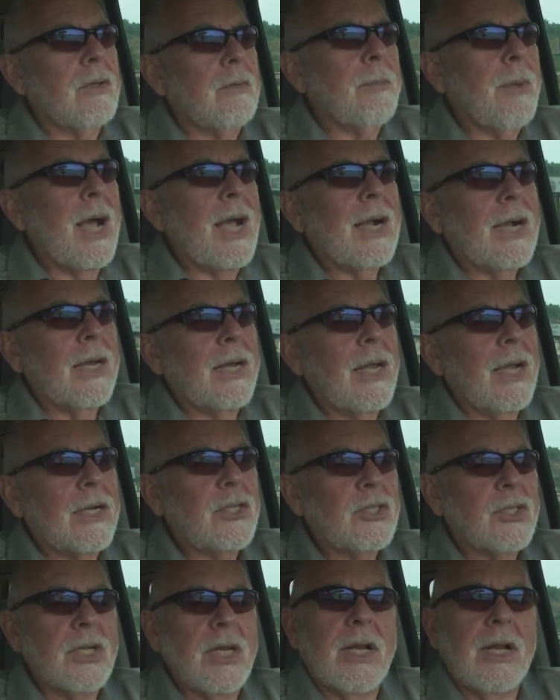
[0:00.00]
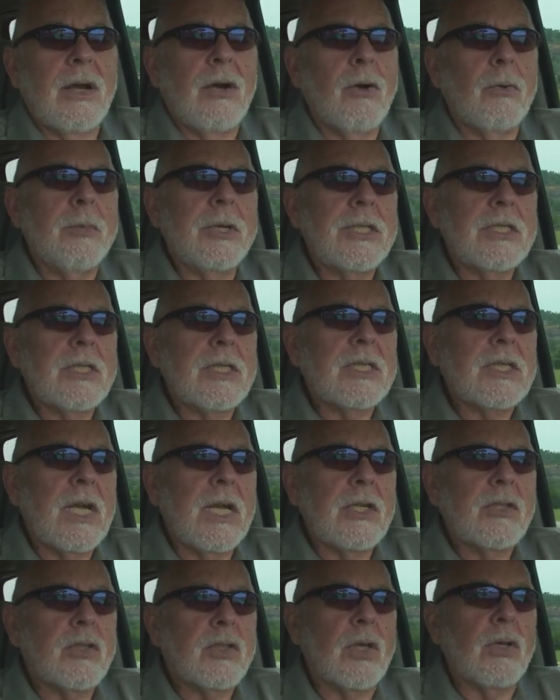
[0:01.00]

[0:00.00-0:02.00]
With my connection at home, it just takes